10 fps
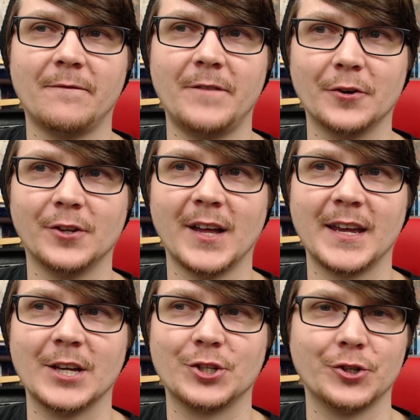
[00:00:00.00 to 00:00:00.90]
feel
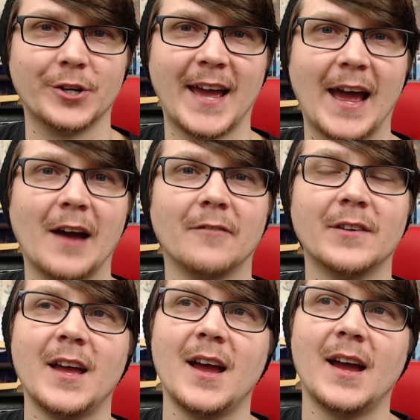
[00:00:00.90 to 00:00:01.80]
like it should have.
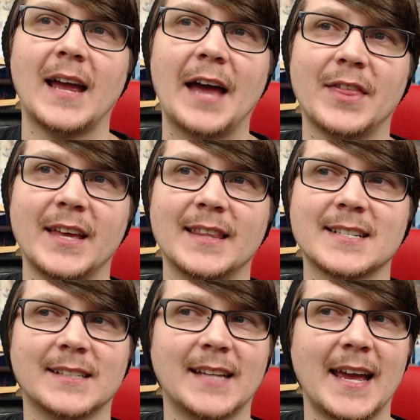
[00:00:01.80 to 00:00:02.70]
I think
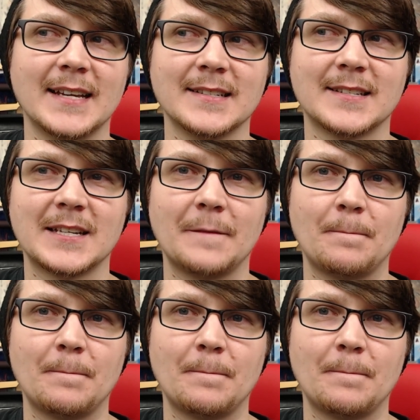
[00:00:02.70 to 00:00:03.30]
this lands